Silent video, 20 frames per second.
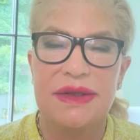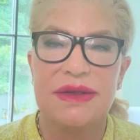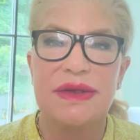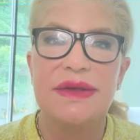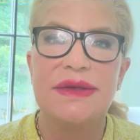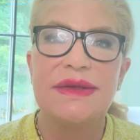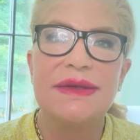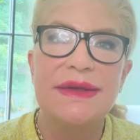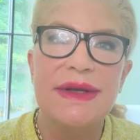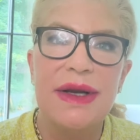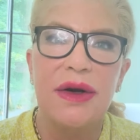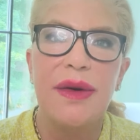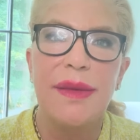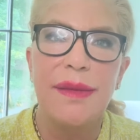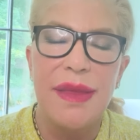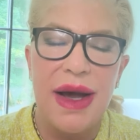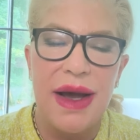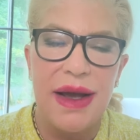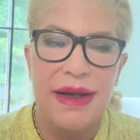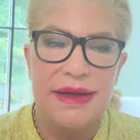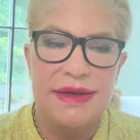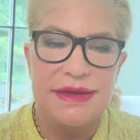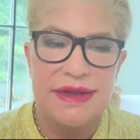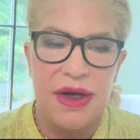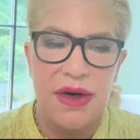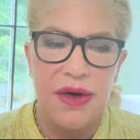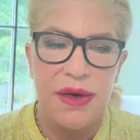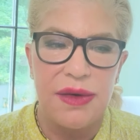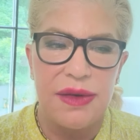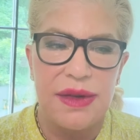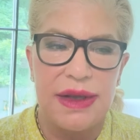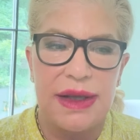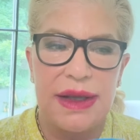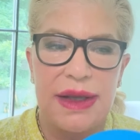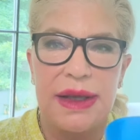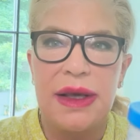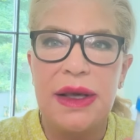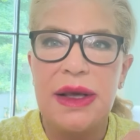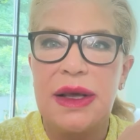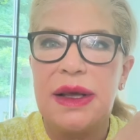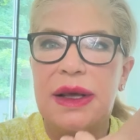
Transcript: So ceramides are the